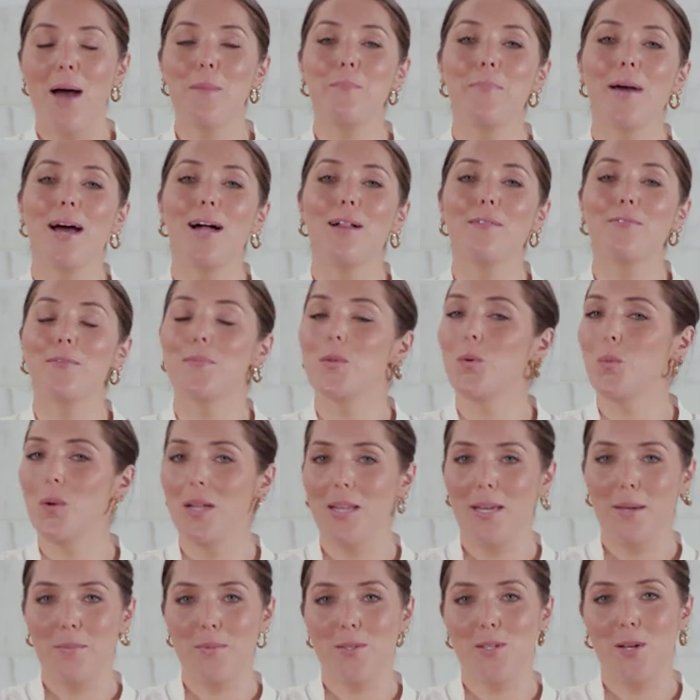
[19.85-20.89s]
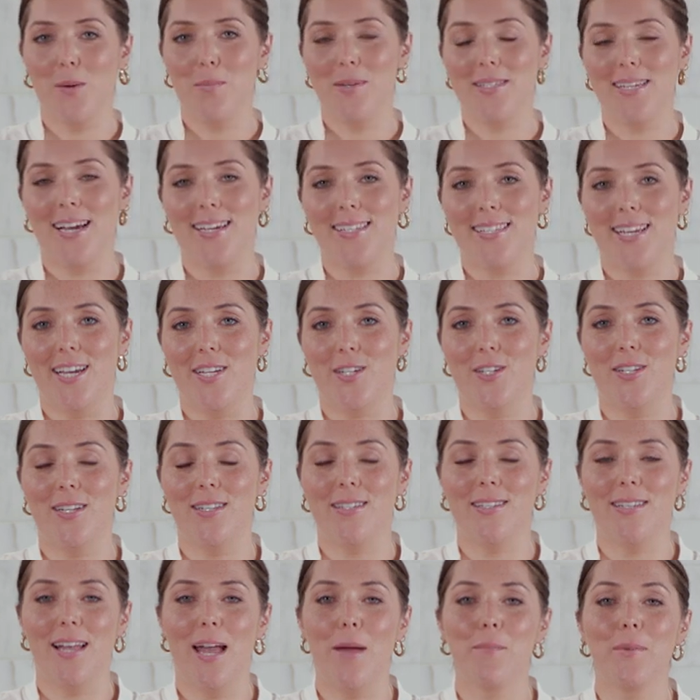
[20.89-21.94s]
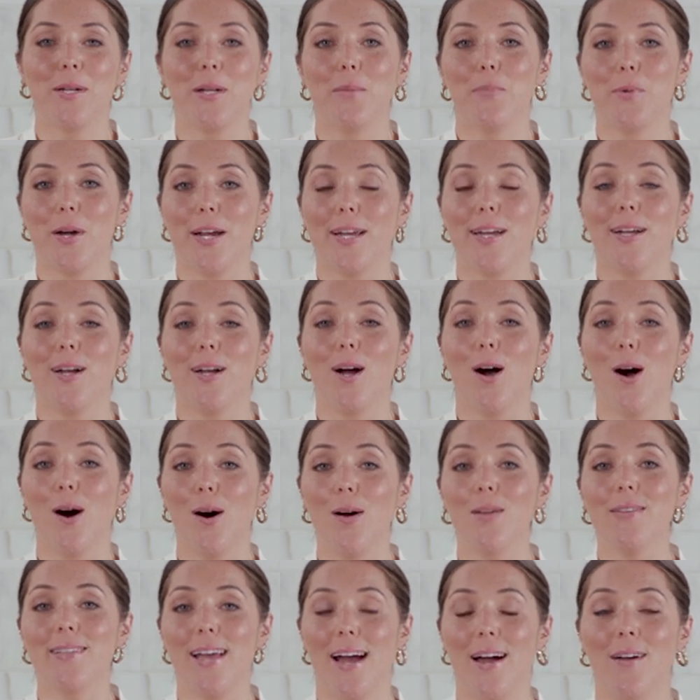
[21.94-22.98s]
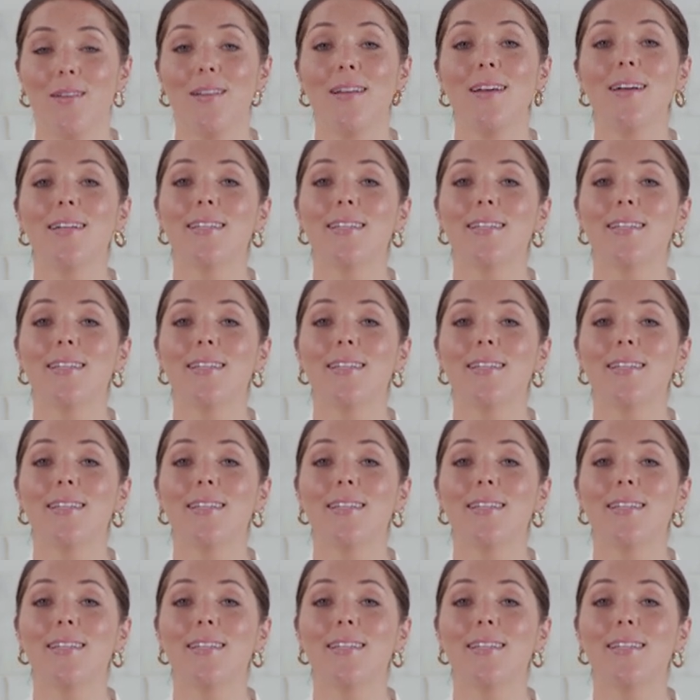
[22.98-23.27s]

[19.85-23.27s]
I'm Belle from the Williams Sonoma Test Kitchen, and today I'm going to break it all down